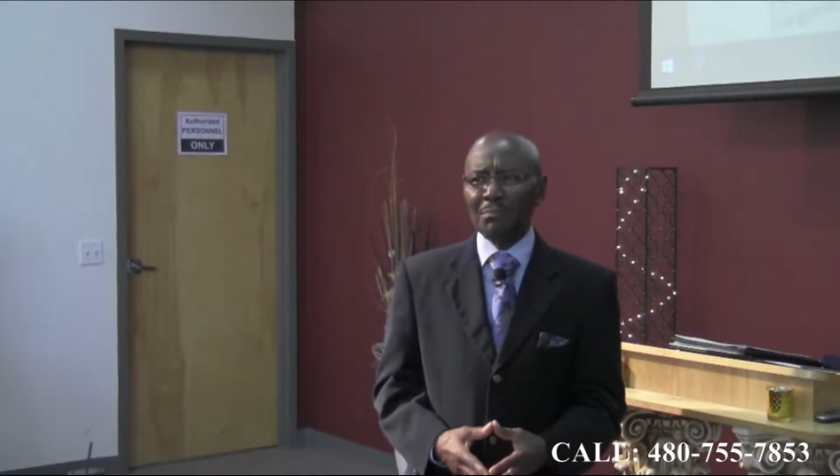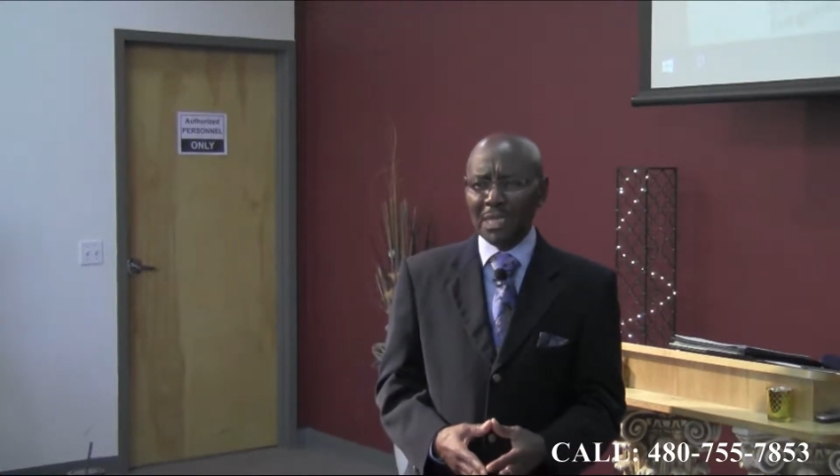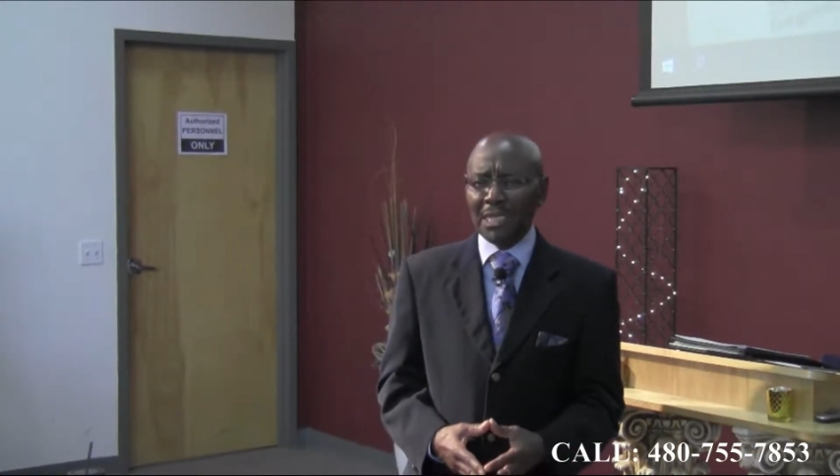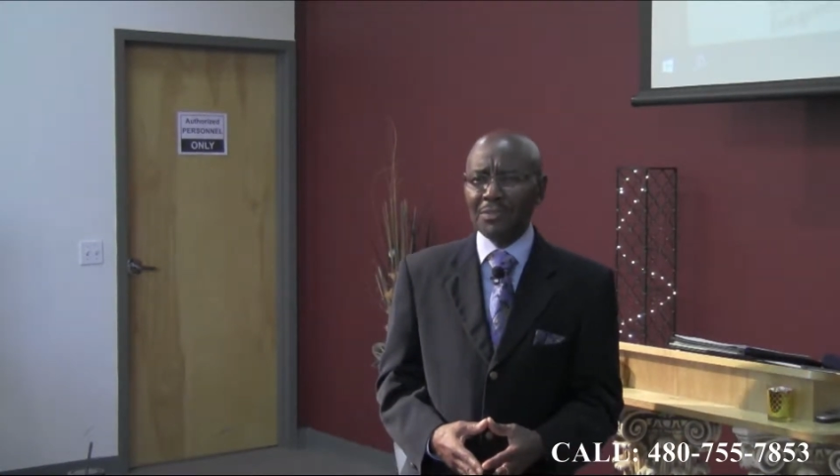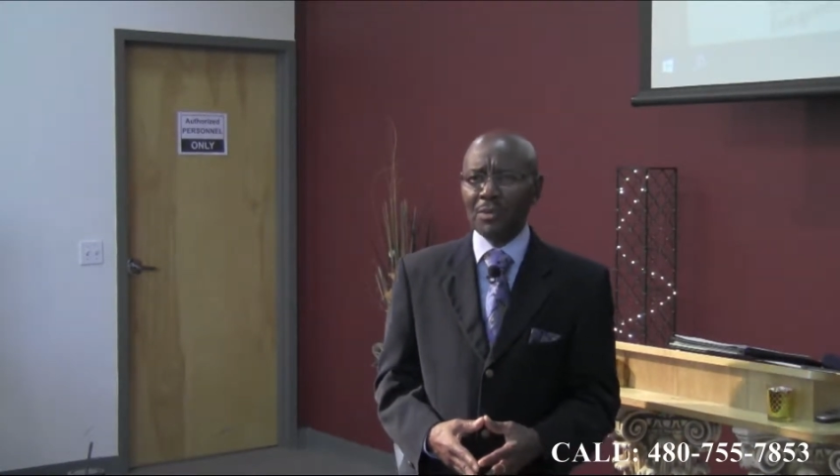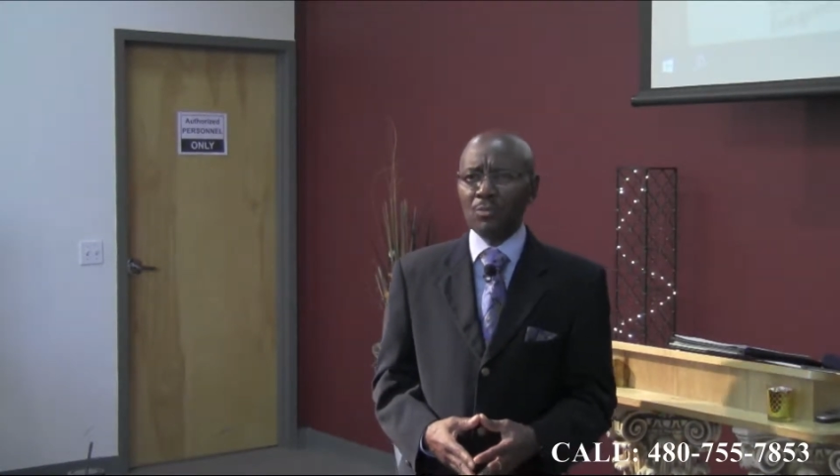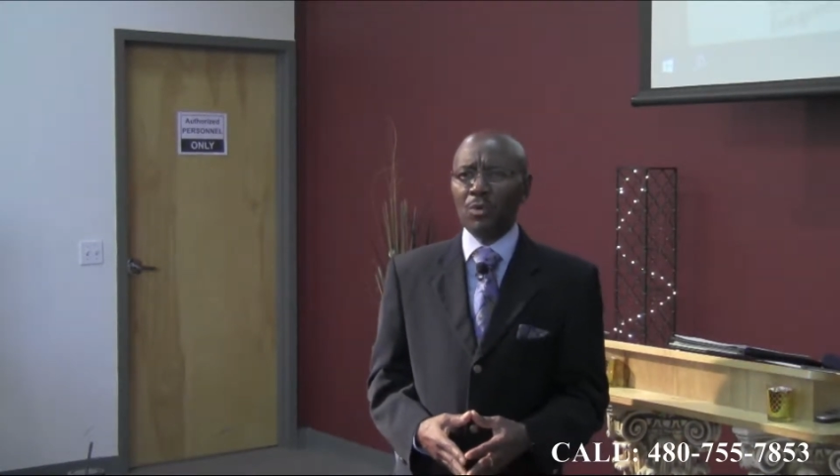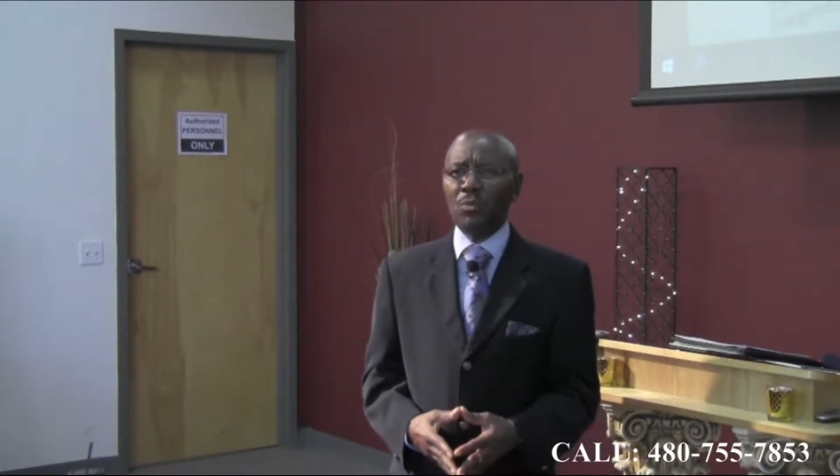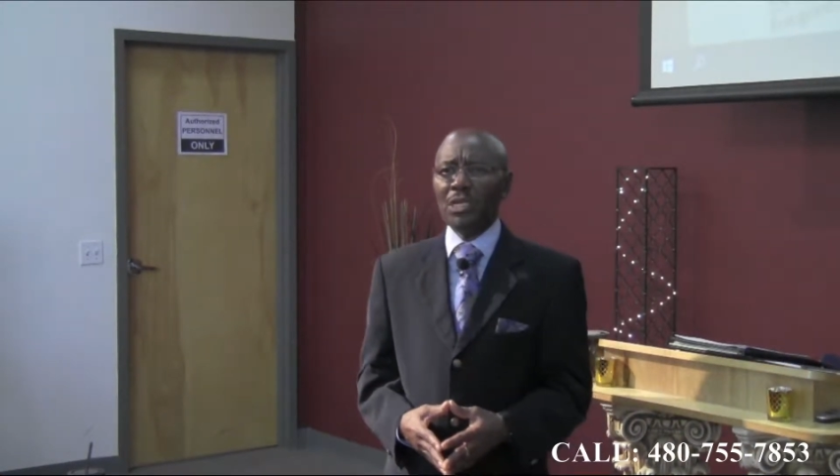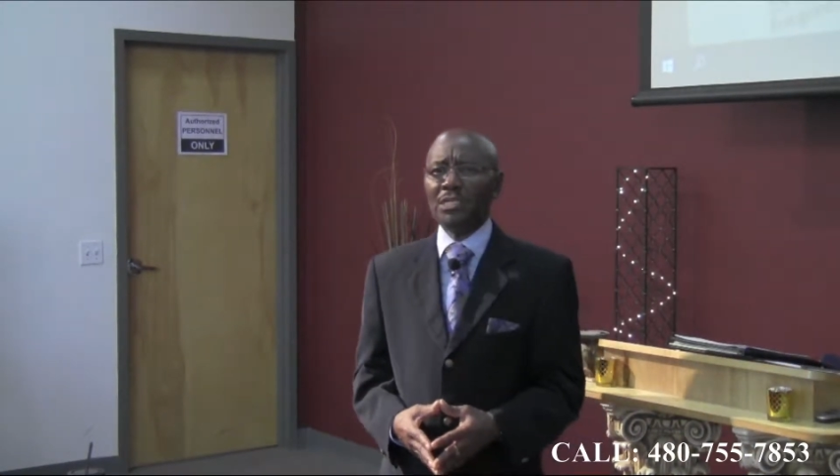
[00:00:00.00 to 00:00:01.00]
men that
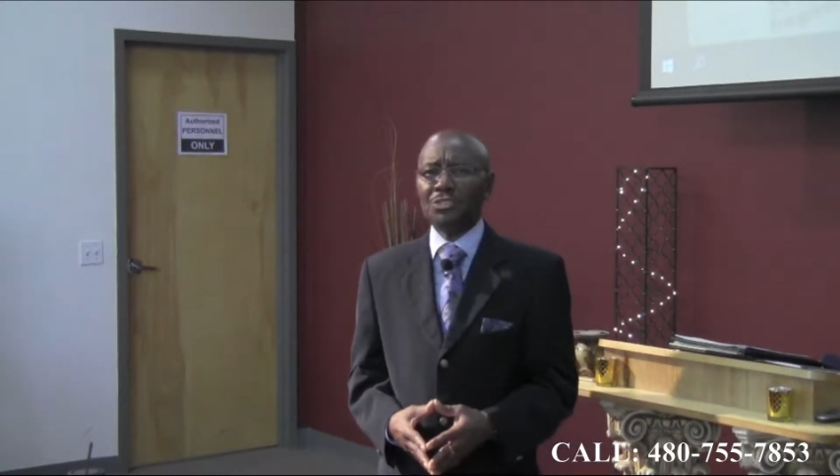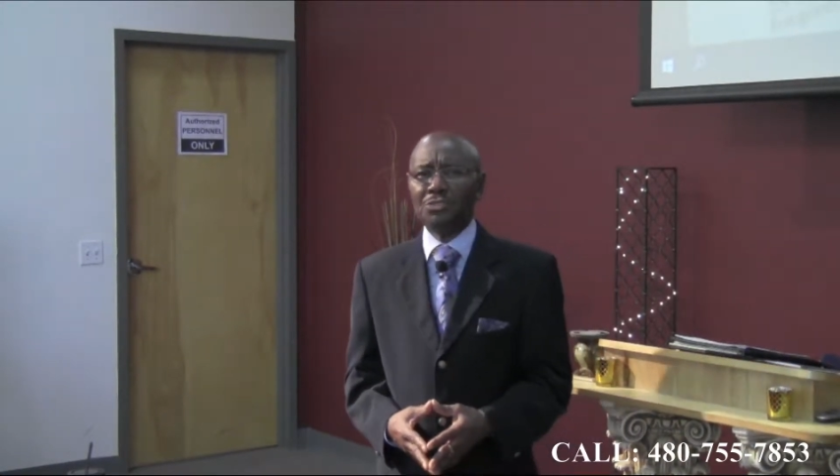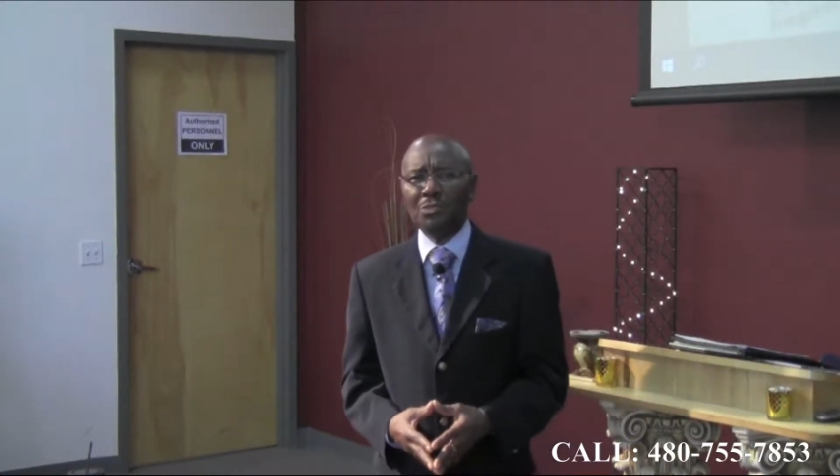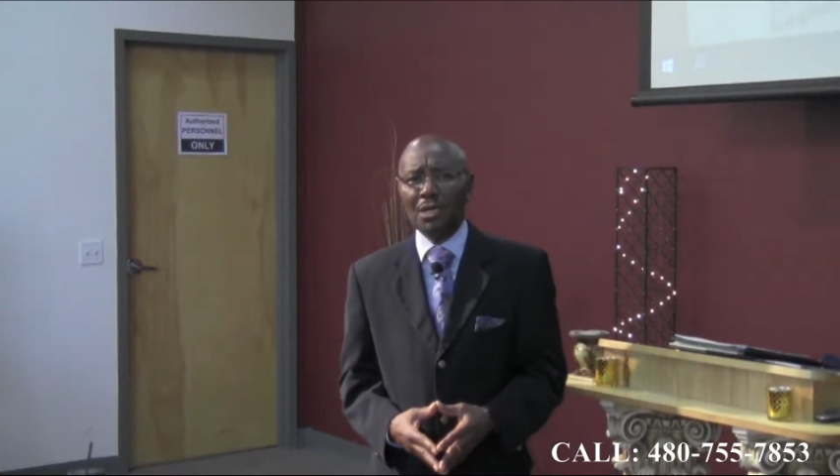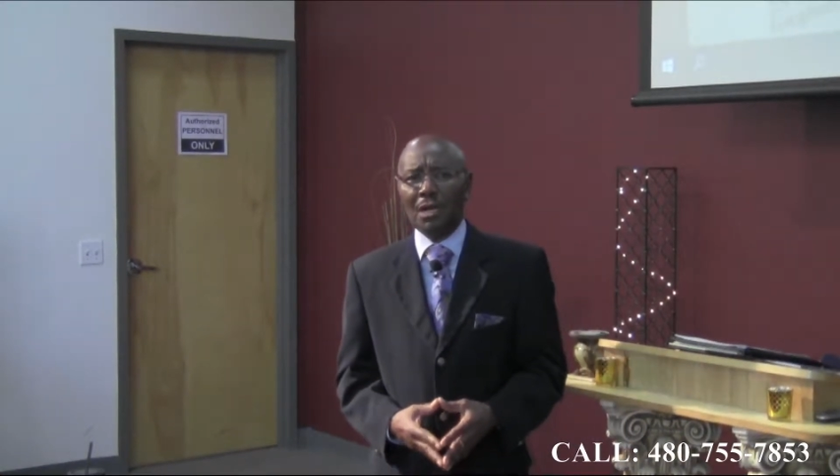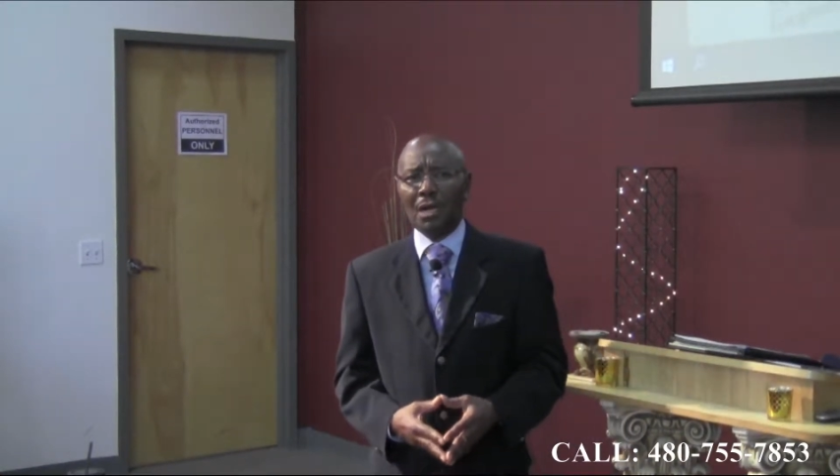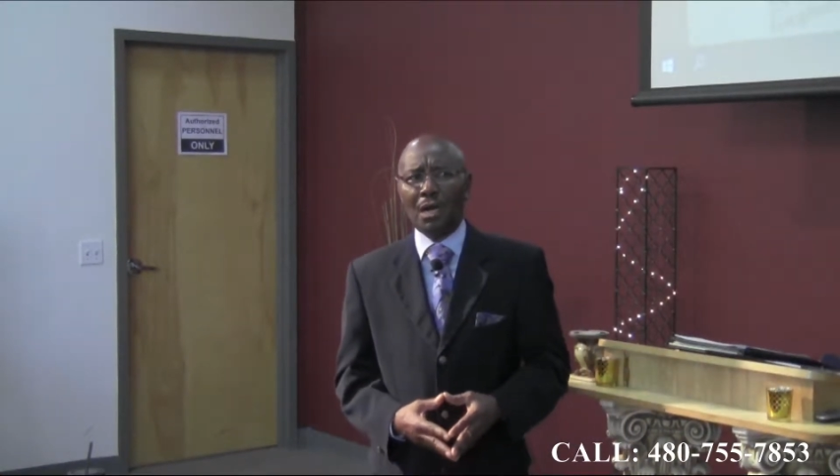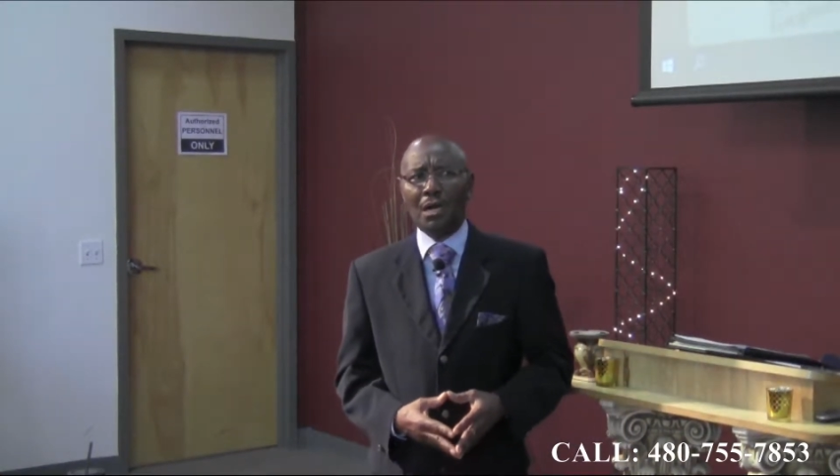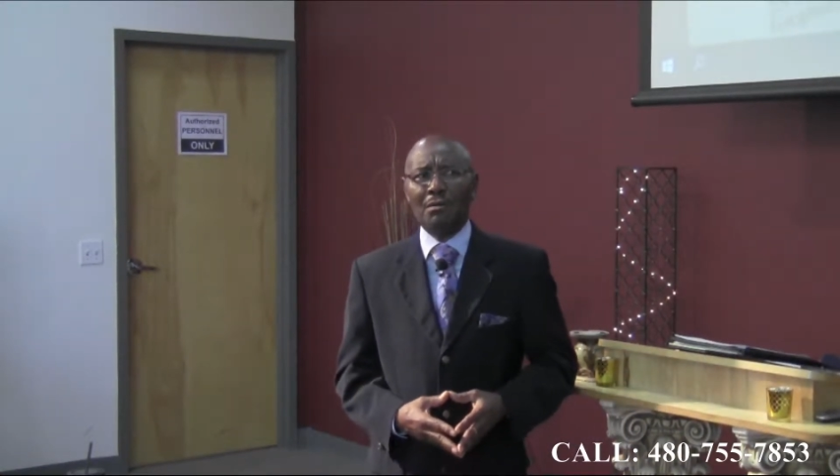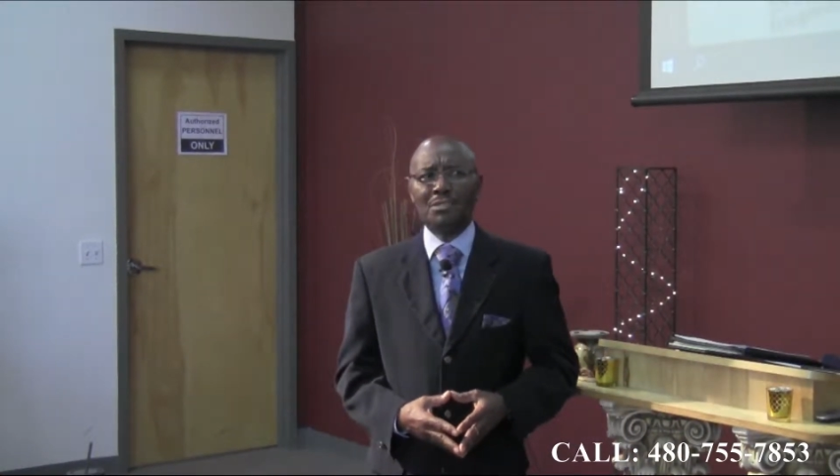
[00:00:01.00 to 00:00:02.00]
were willing to uh,